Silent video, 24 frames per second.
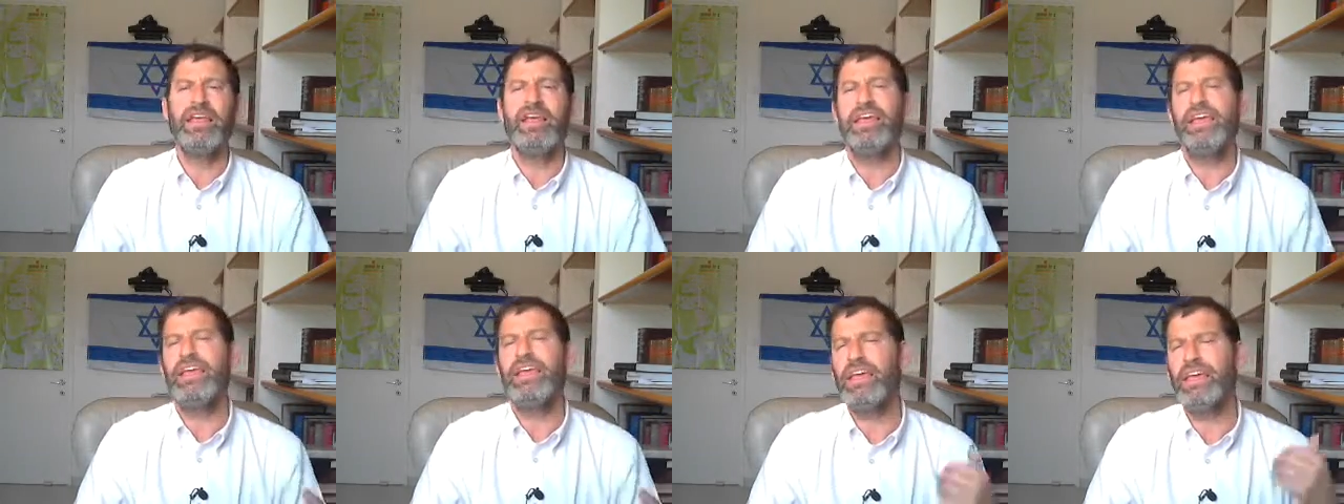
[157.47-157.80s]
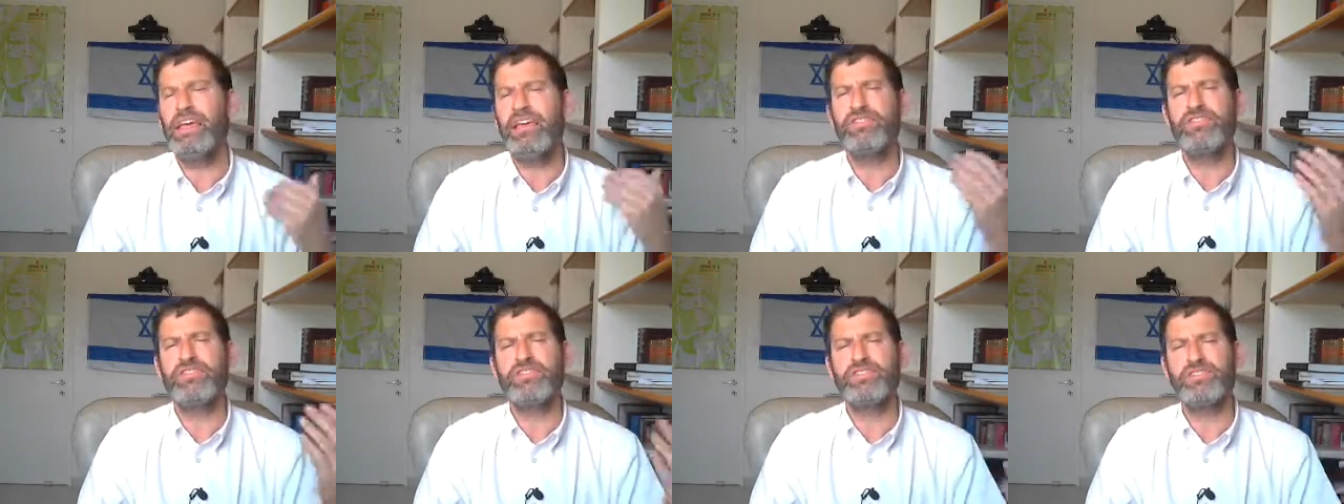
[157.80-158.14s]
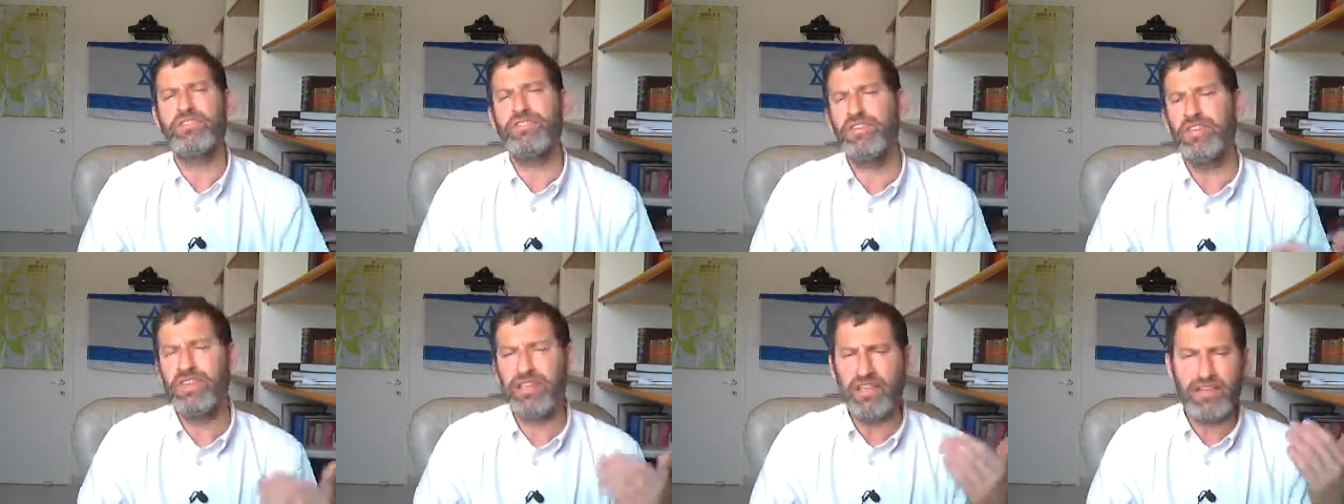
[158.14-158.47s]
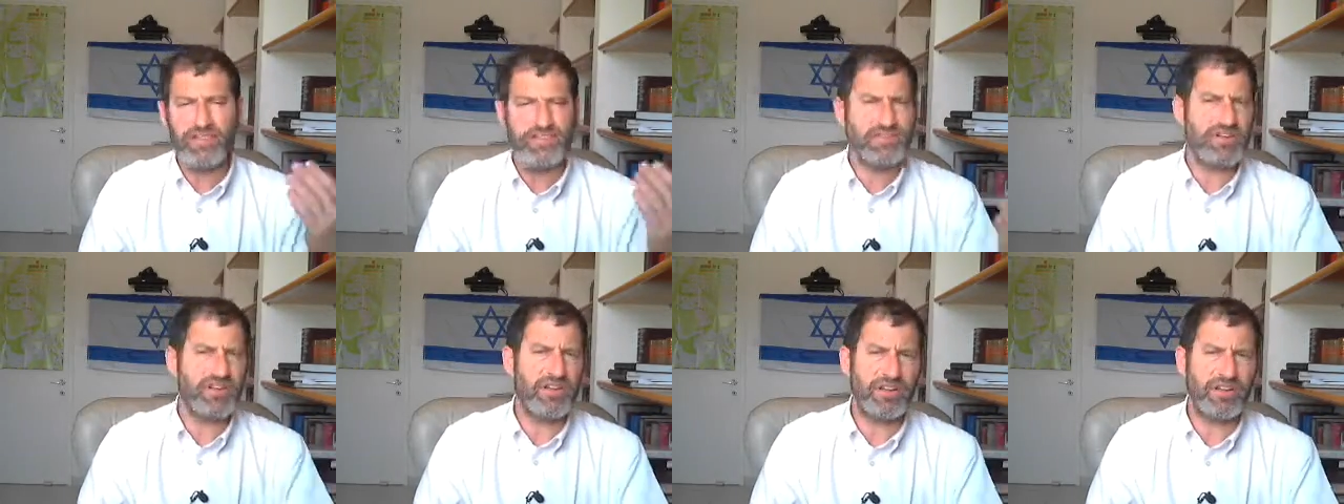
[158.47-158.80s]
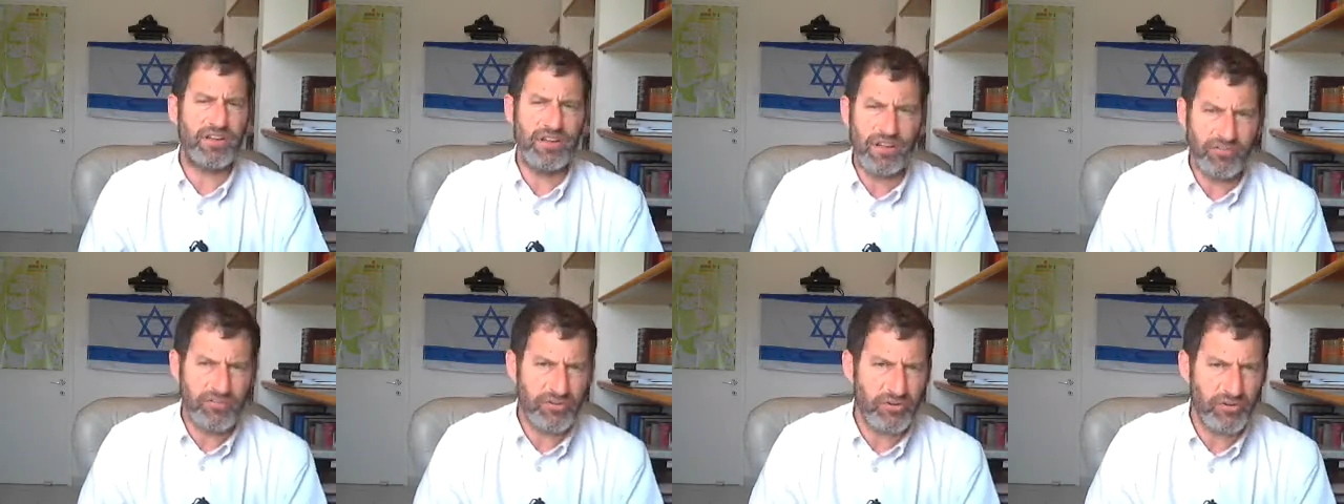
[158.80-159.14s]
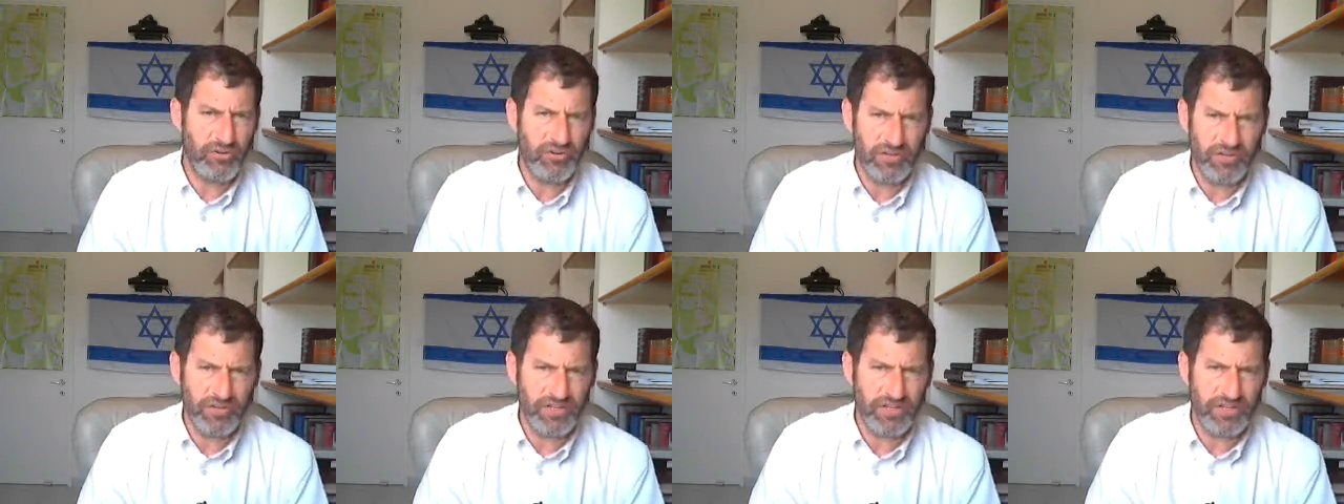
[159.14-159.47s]
if she leaves it uncovered
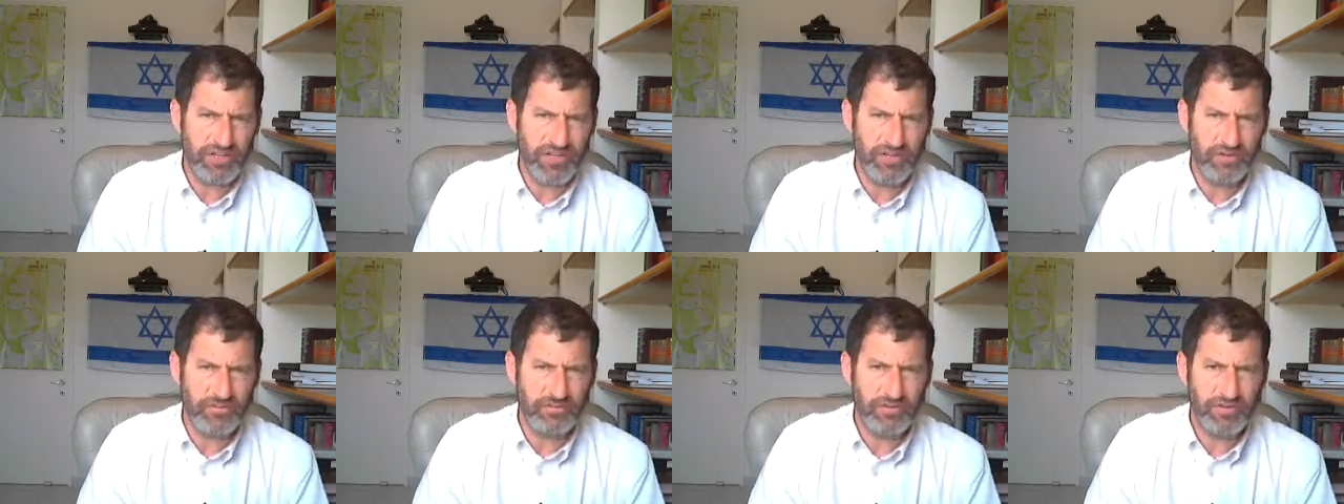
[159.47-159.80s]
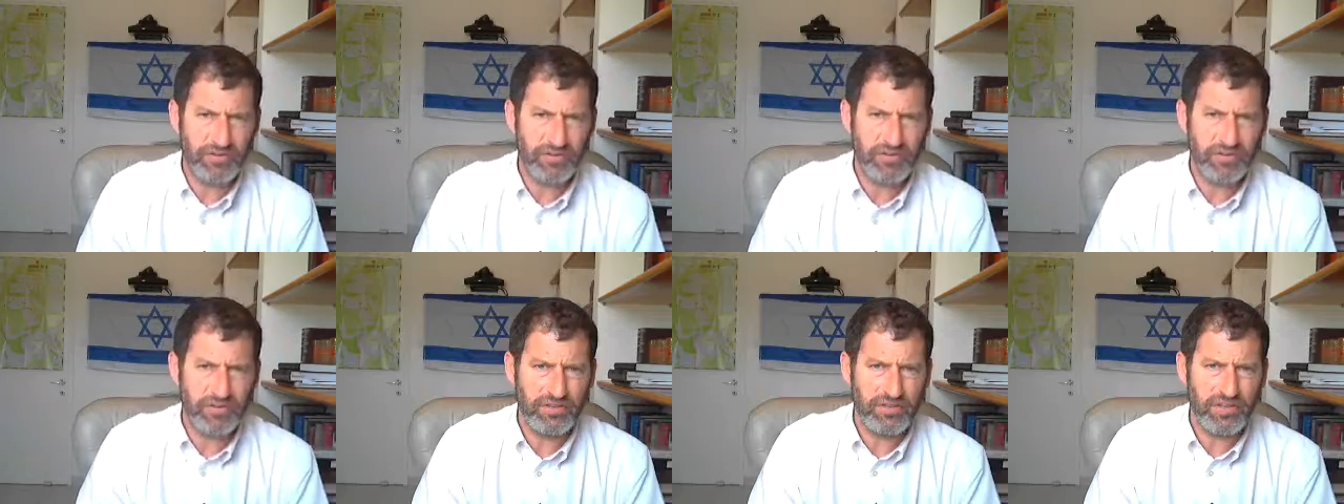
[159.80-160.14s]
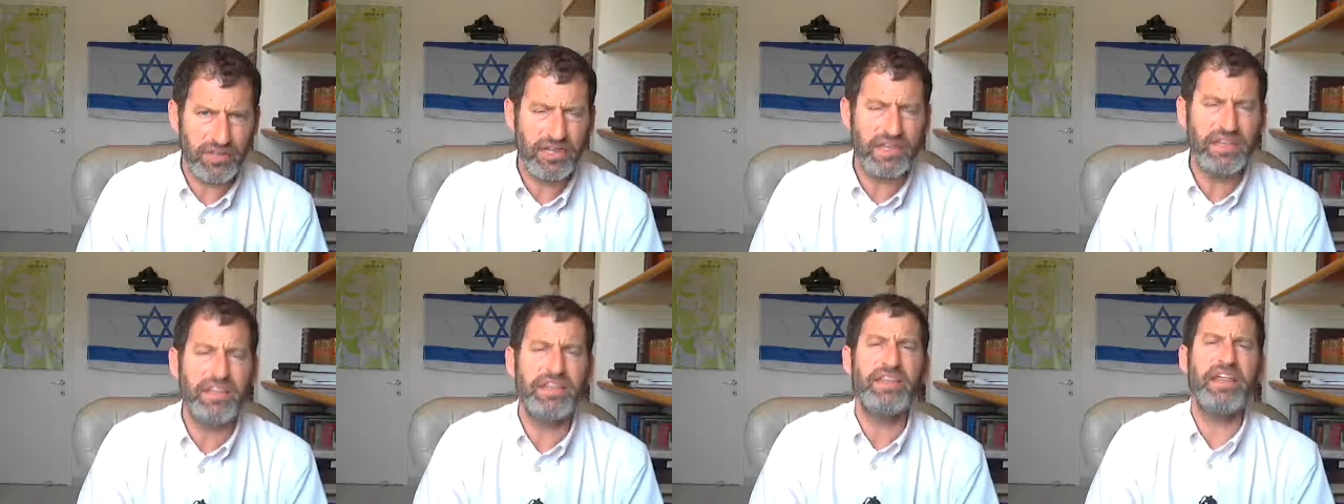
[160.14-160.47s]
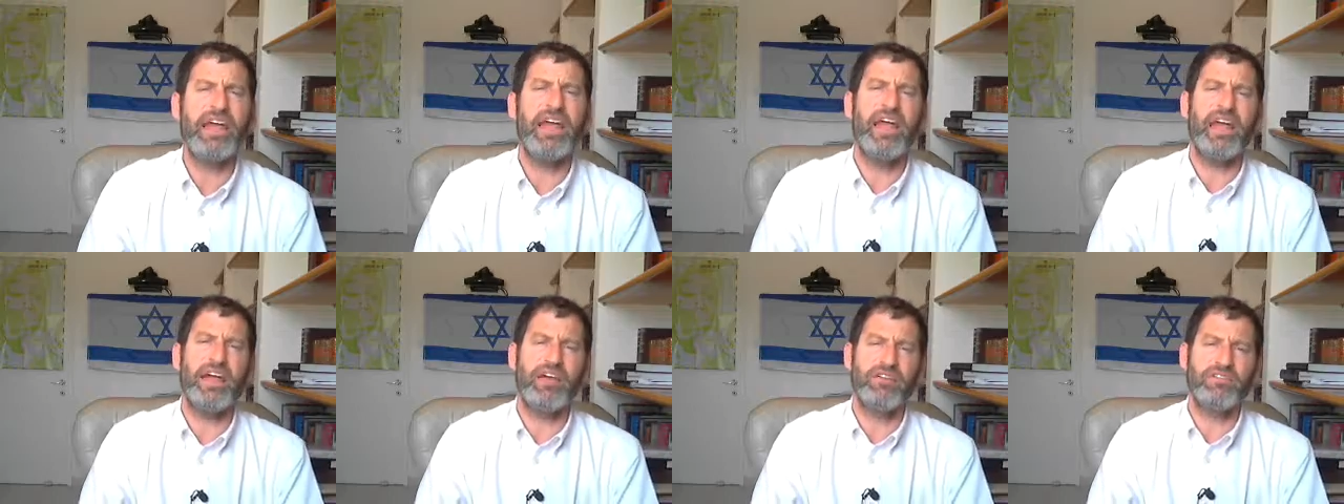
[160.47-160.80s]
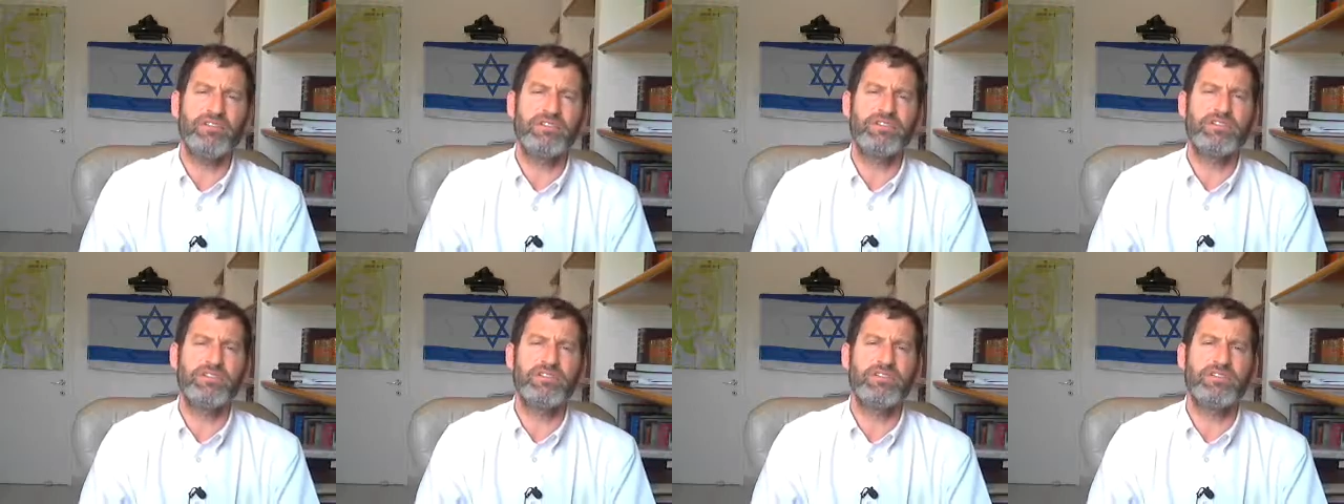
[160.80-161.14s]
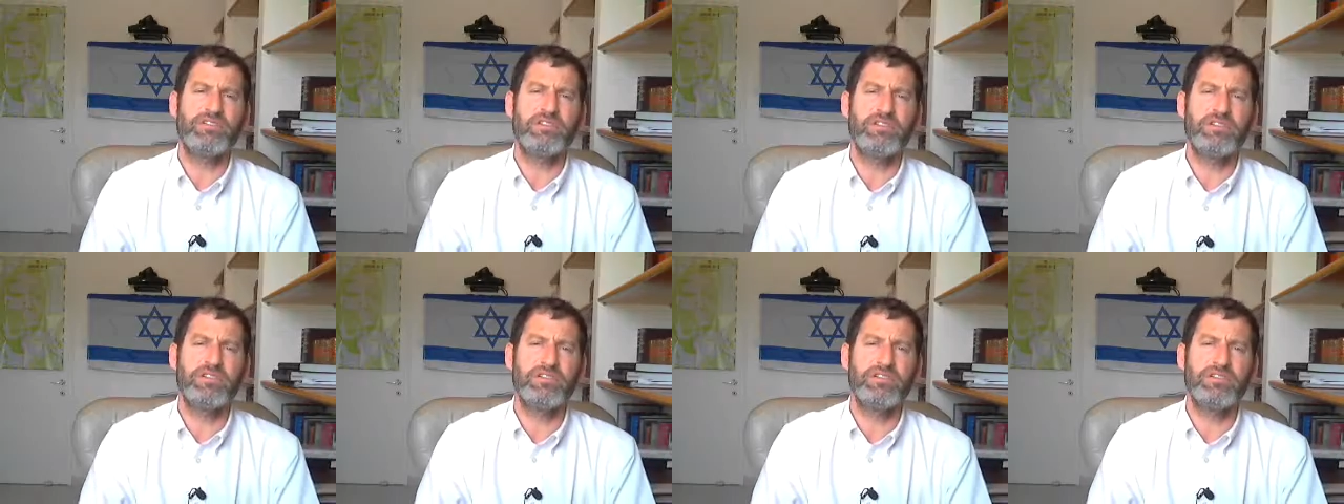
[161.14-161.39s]
all the time in the house